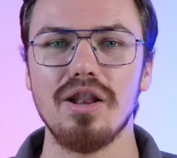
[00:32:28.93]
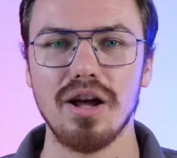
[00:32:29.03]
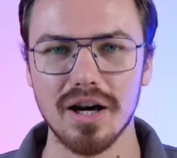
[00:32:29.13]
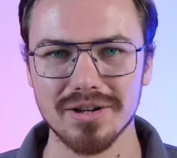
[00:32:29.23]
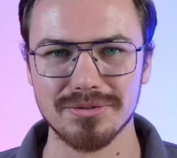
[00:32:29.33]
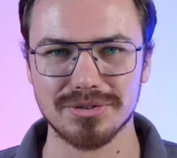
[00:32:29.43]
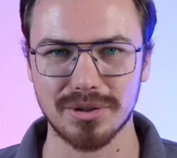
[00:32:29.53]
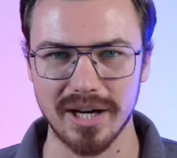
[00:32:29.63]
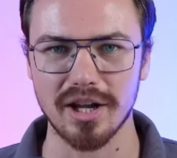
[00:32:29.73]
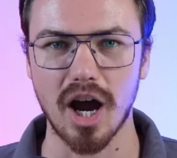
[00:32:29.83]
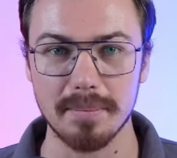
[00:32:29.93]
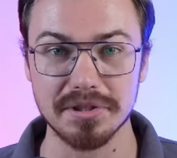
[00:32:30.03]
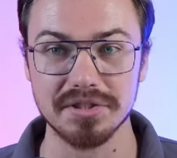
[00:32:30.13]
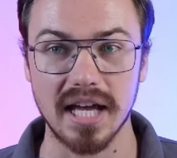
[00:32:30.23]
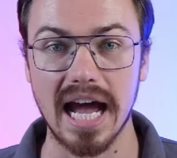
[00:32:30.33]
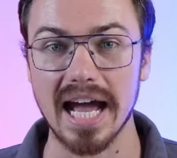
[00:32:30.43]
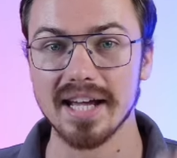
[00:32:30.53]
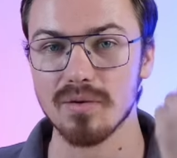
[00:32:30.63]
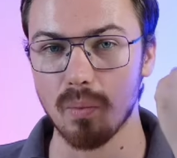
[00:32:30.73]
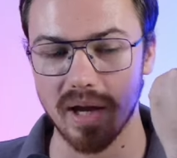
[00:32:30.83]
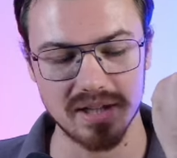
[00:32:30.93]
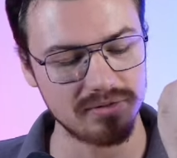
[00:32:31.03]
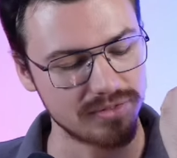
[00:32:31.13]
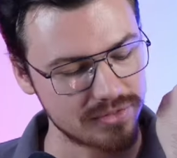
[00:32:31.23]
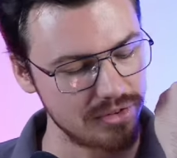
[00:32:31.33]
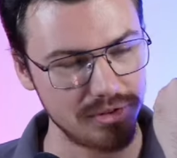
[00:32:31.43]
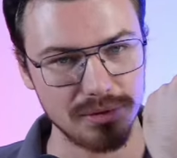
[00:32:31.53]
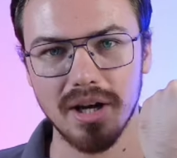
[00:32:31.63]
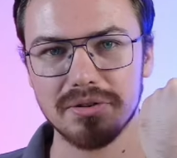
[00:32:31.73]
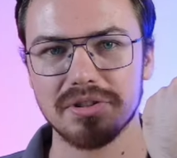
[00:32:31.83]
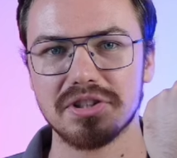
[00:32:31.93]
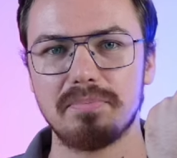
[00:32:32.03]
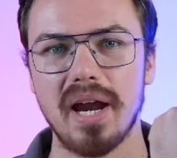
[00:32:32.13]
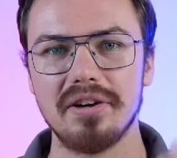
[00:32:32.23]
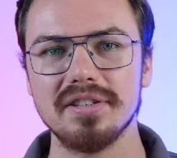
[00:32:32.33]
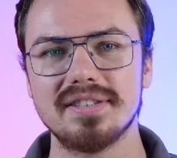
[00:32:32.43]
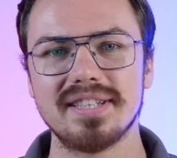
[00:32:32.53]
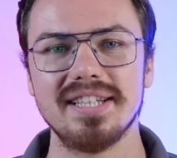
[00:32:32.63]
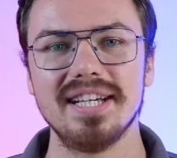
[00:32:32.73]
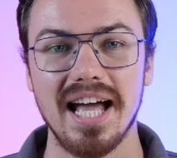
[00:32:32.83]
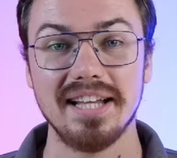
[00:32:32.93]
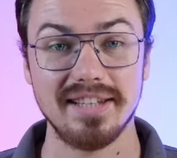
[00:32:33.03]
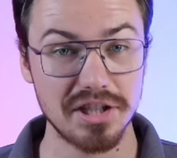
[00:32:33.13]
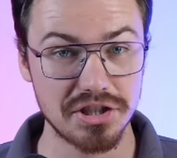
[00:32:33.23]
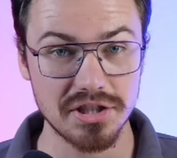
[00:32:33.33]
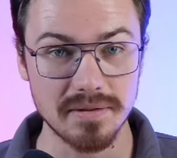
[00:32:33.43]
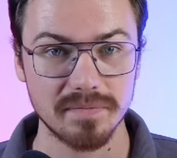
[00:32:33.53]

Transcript: lot of great options. I went with the new transparency edition.